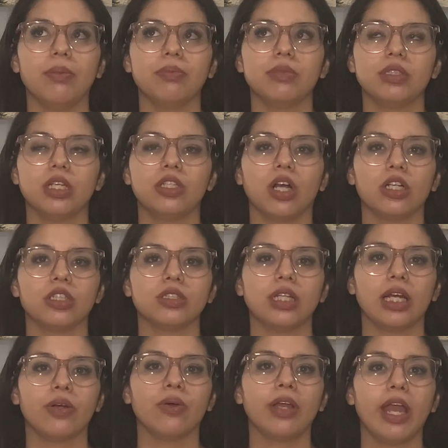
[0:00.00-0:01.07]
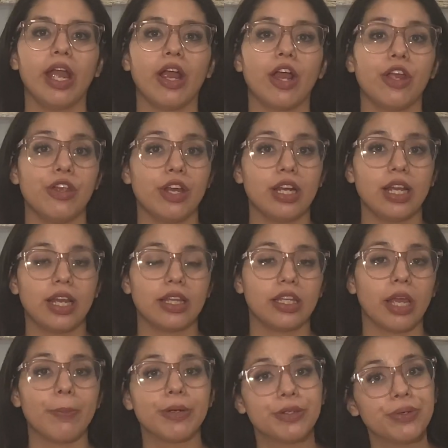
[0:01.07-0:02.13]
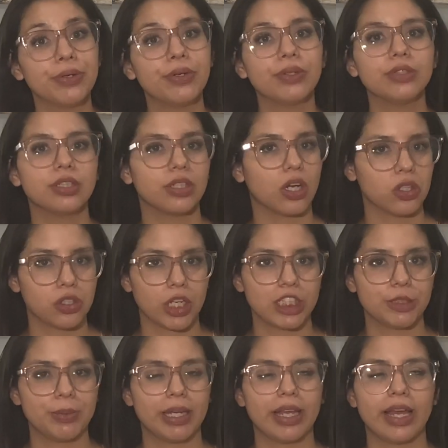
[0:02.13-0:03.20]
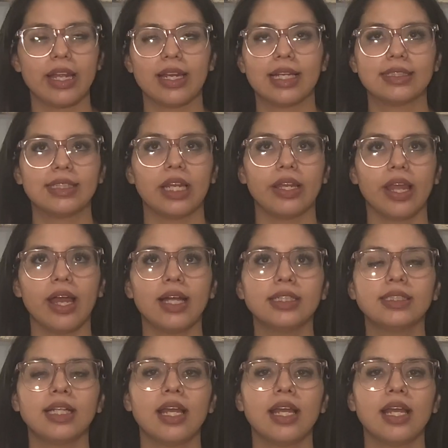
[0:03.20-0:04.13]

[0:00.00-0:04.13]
The doctor's like, okay, are you gonna get the epidural? The doctor asked me again, and I said yes.